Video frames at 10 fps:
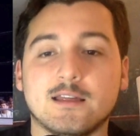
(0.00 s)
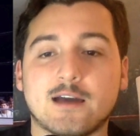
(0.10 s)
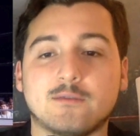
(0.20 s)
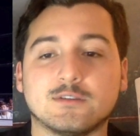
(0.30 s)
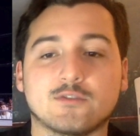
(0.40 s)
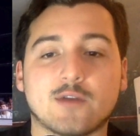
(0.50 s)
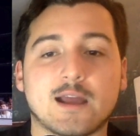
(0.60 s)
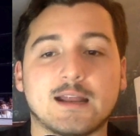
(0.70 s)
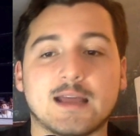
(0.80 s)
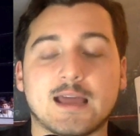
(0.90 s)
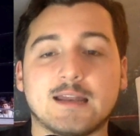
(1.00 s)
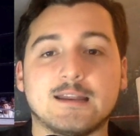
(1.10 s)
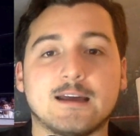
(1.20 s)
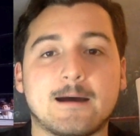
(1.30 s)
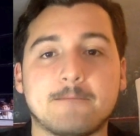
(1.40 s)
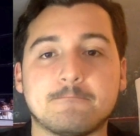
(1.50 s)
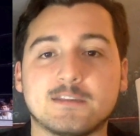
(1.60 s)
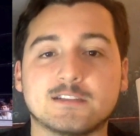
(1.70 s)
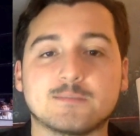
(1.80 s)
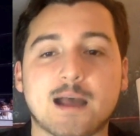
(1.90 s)
That was great. And
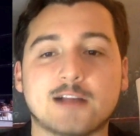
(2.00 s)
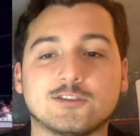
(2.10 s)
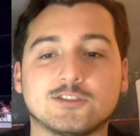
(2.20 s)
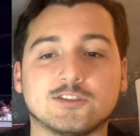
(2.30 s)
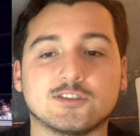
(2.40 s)
this match is